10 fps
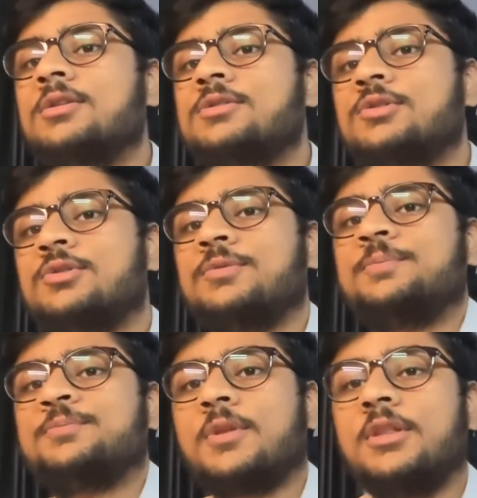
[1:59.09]
So
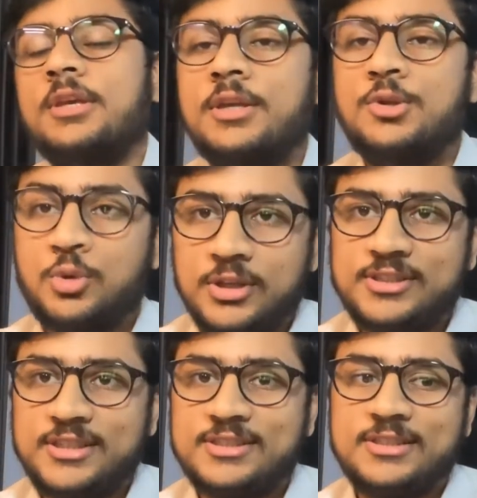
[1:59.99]
the junior
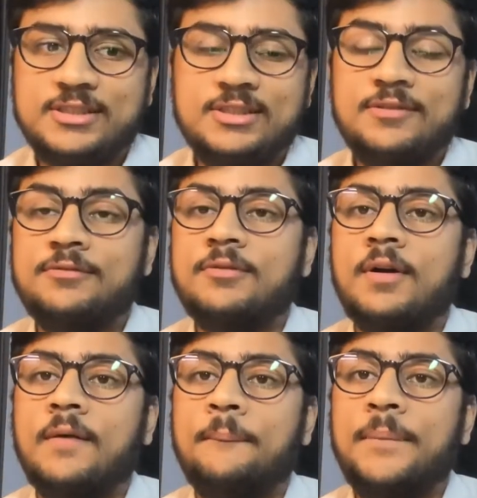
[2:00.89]
says that the
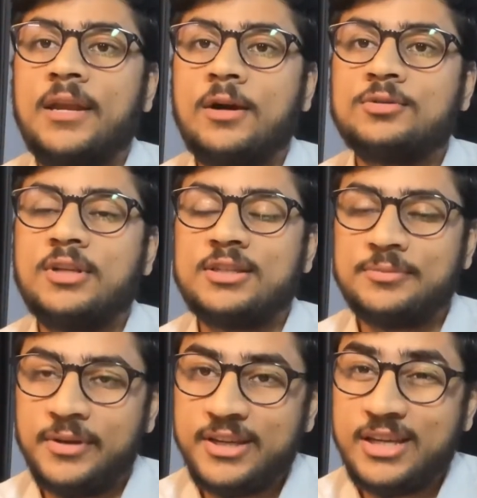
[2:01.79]
main counsel hasn't been